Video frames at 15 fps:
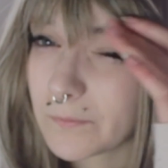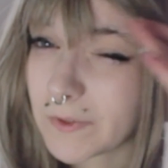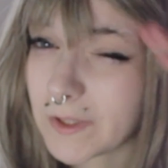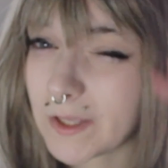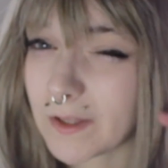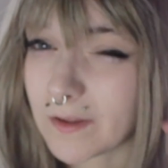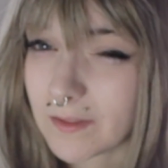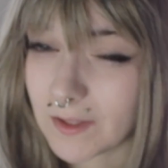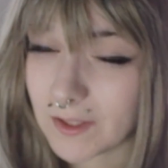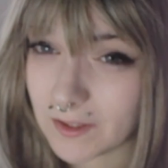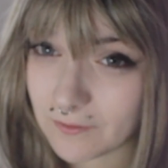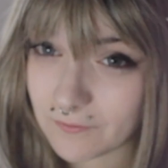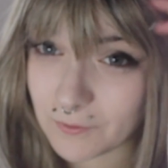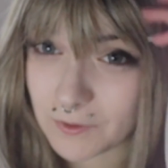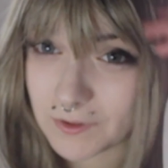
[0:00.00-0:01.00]
But yeah,
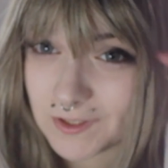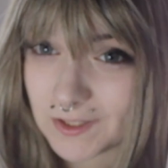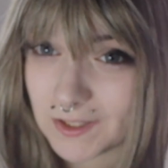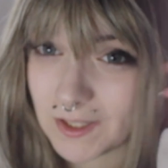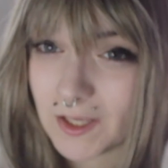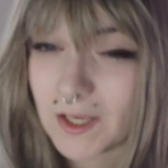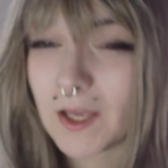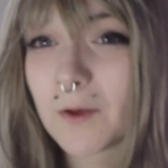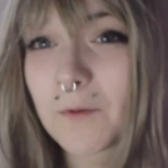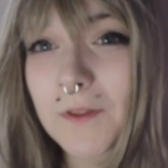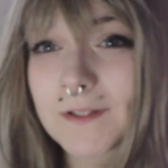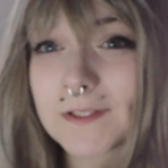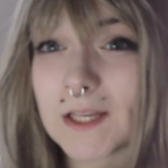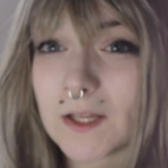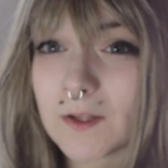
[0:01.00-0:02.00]
thank you for watching. I hope
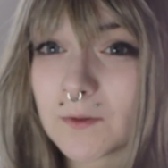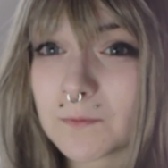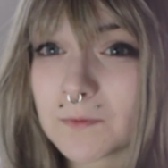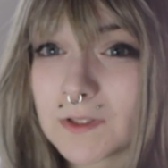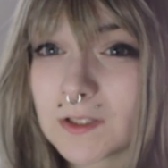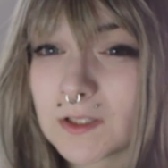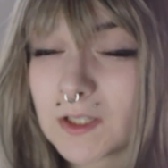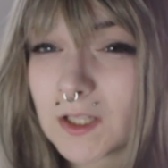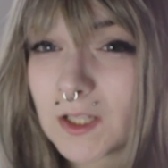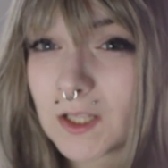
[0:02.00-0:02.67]
this helped.